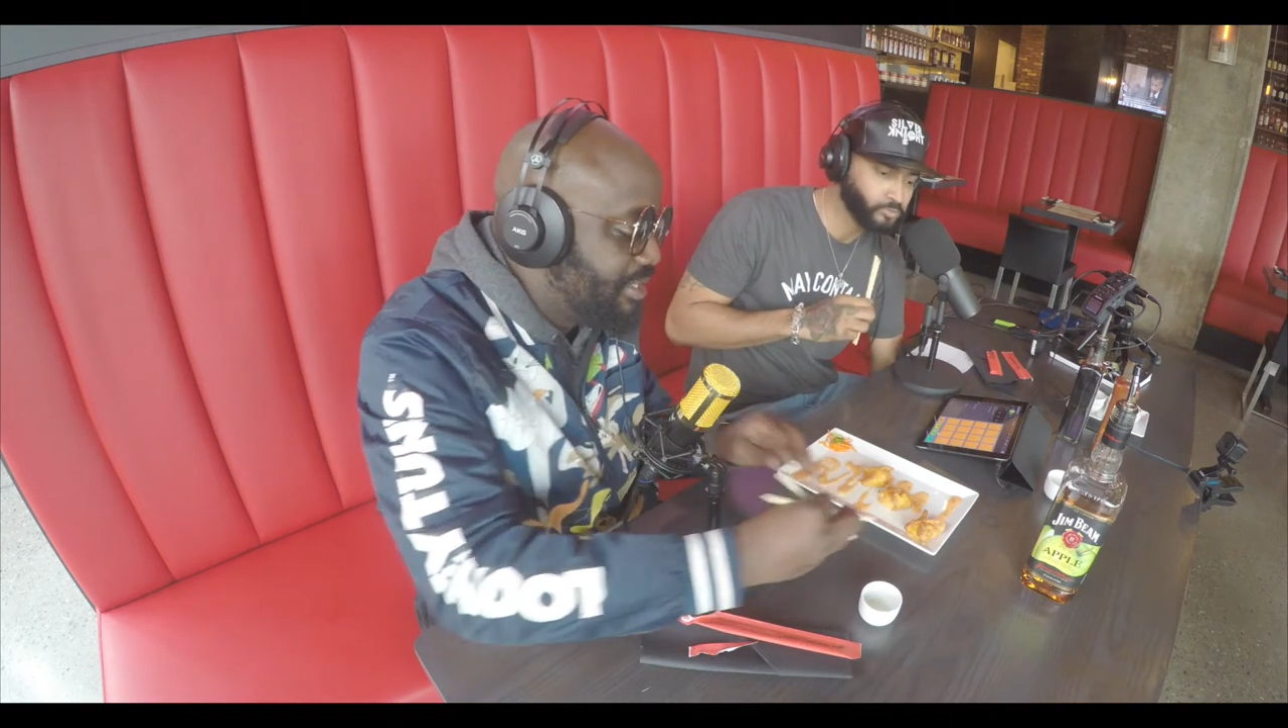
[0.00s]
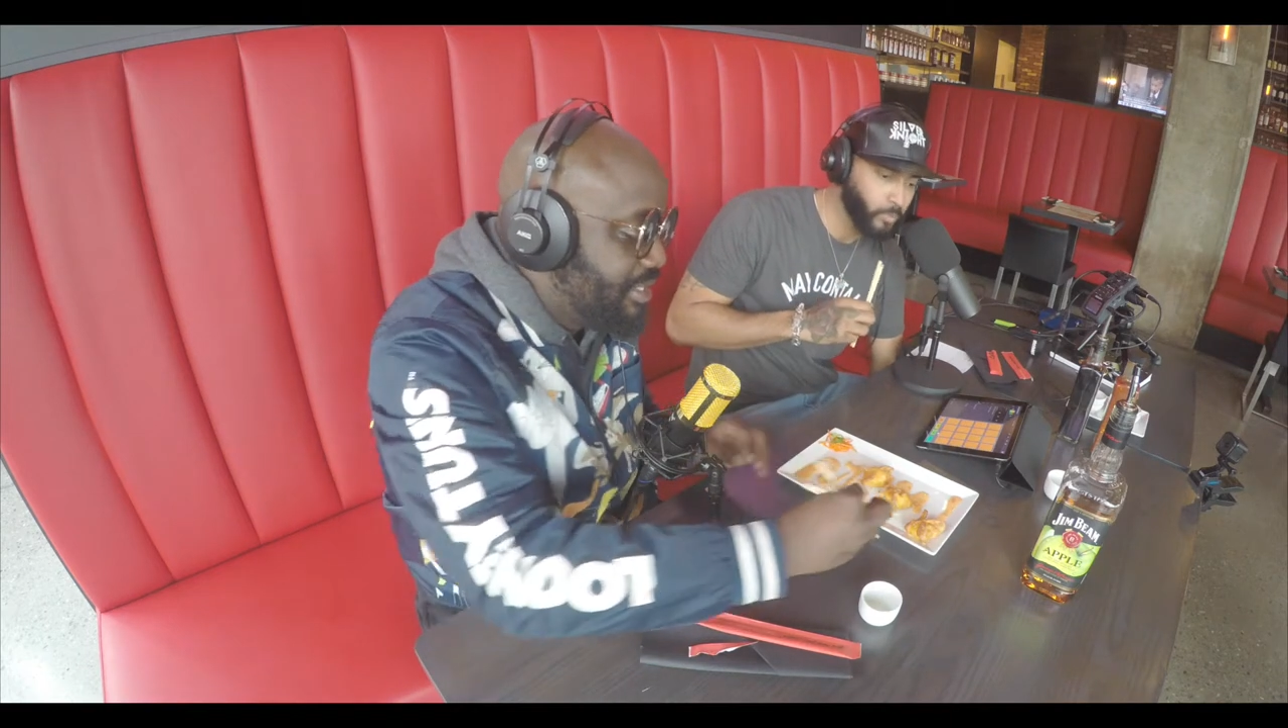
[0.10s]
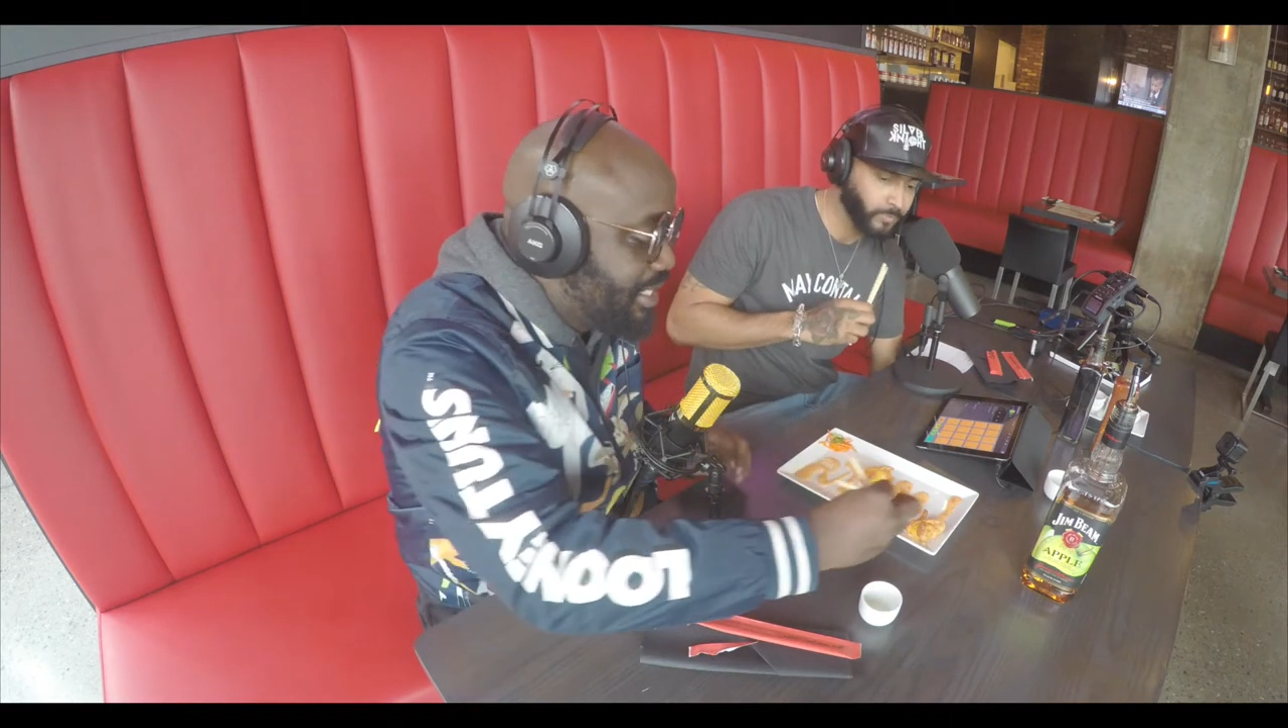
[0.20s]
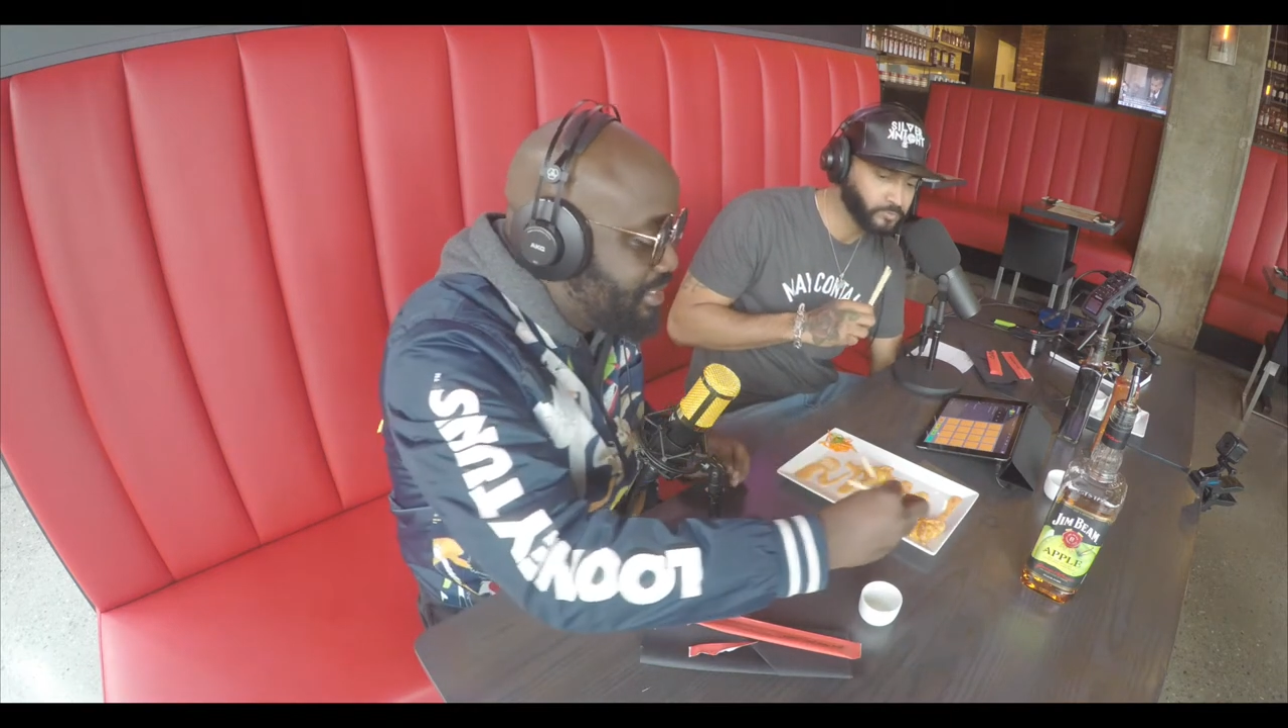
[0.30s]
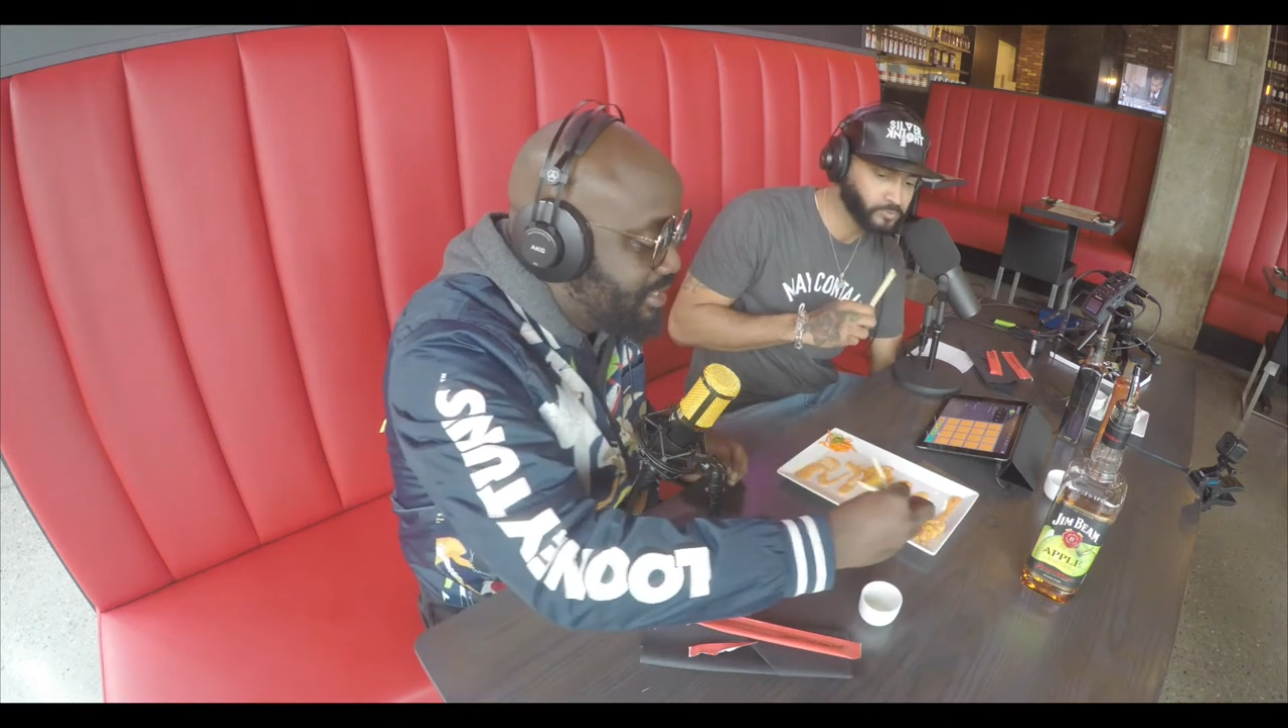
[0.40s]

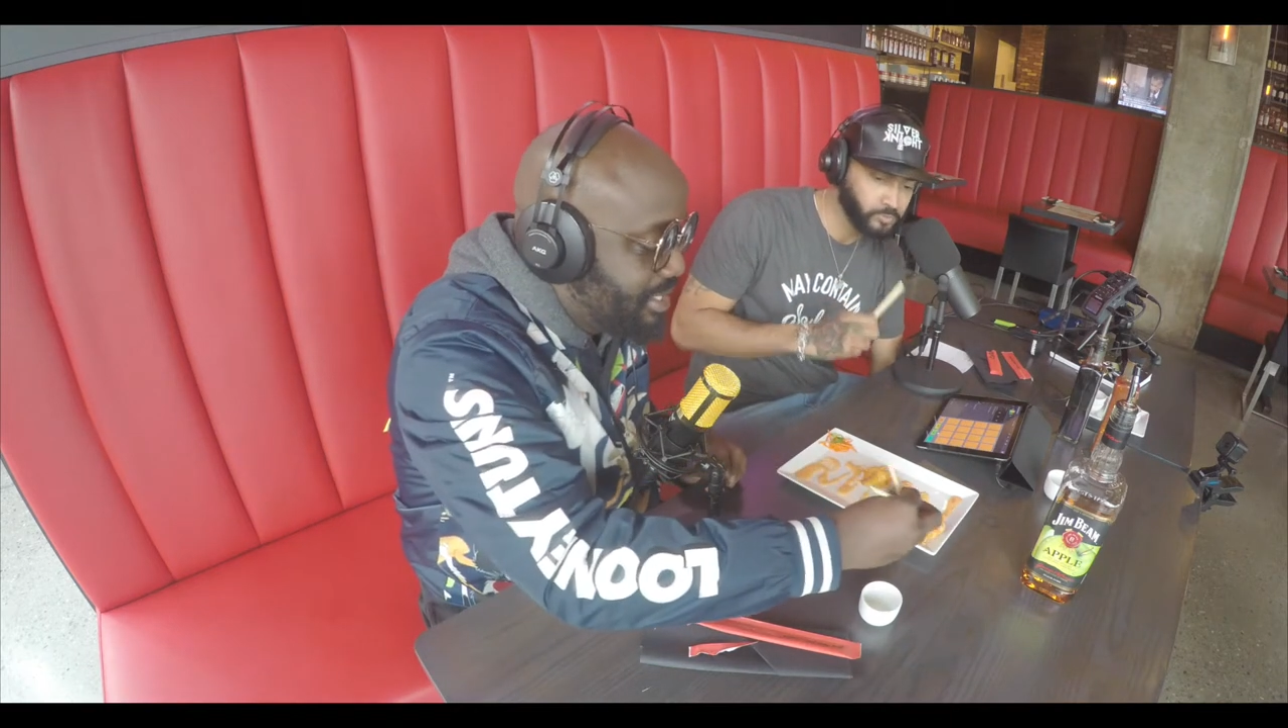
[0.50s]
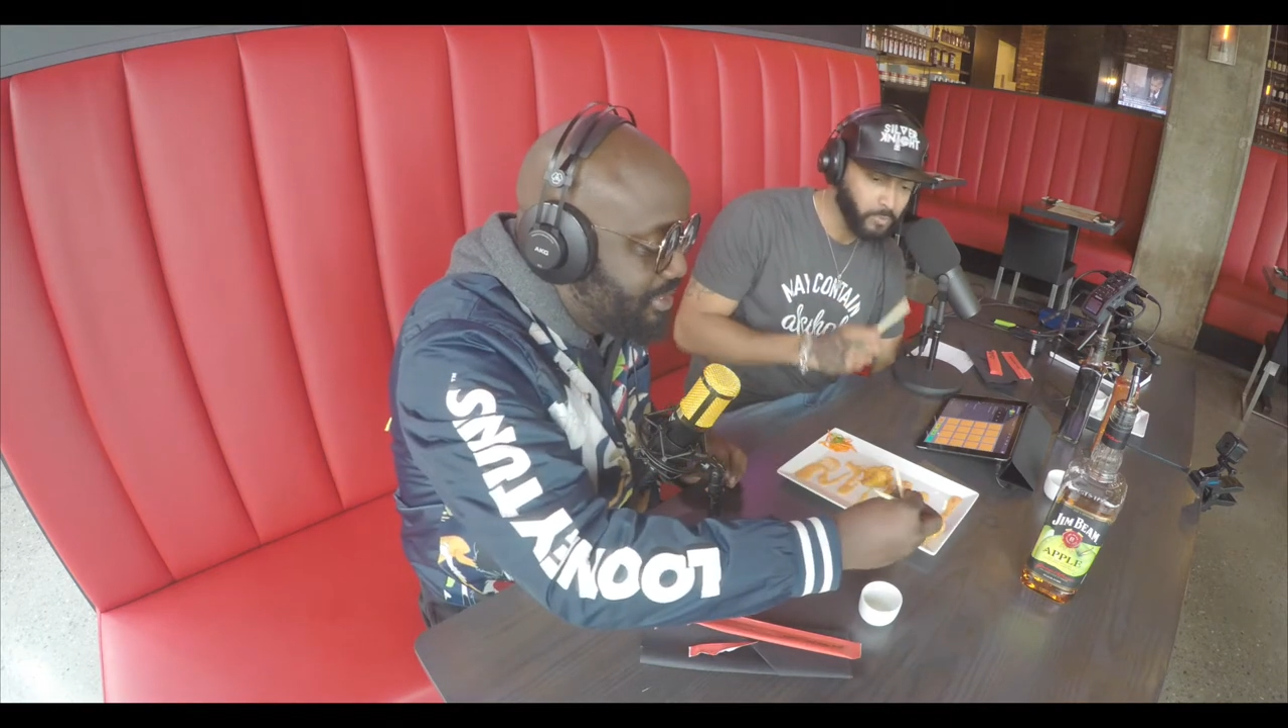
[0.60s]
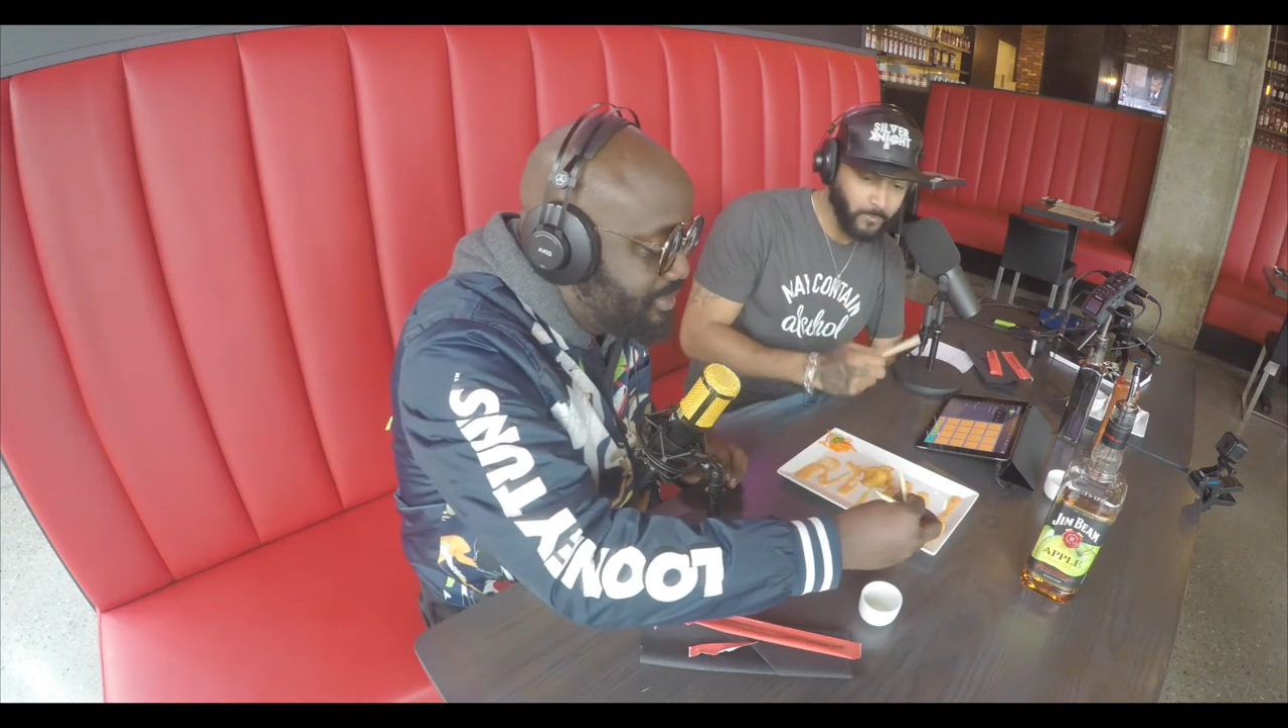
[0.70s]
that's all it